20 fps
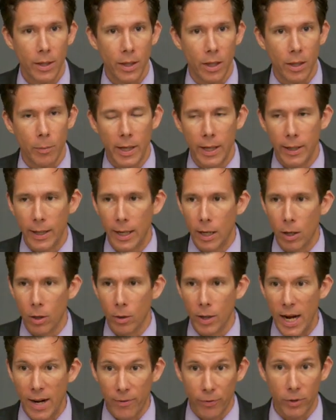and about how
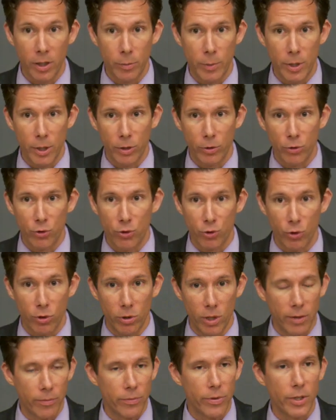African Americans should
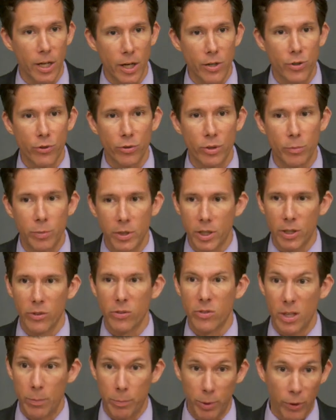love the country because
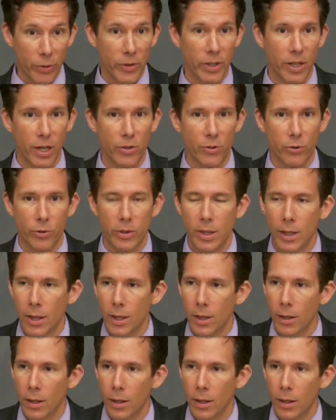they built the country.